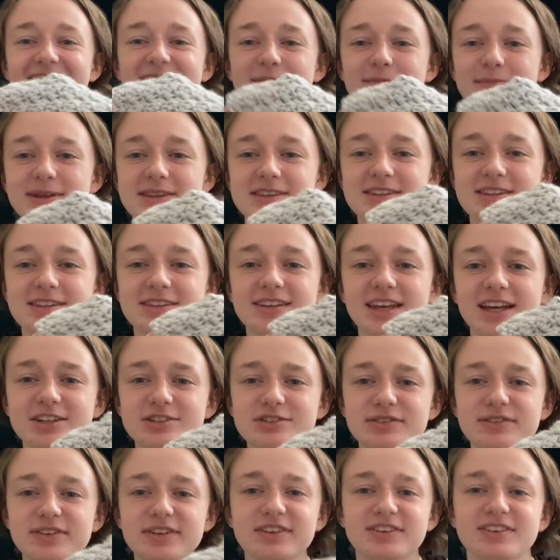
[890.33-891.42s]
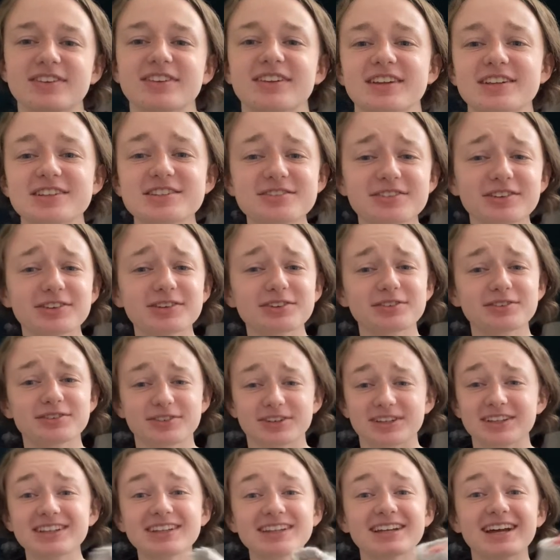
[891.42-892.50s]
But the texture of the stitch feels
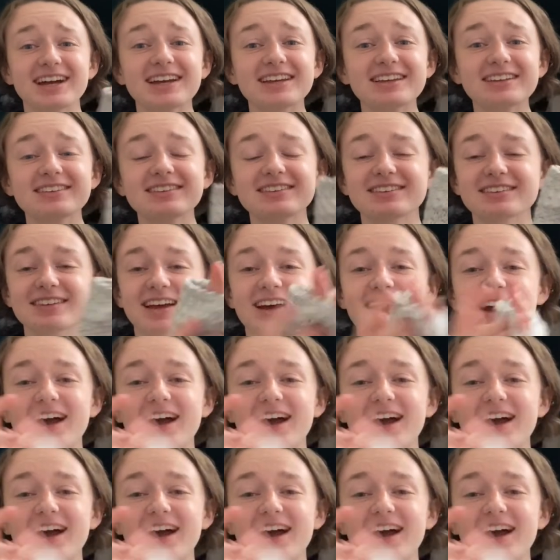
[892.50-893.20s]
really nice.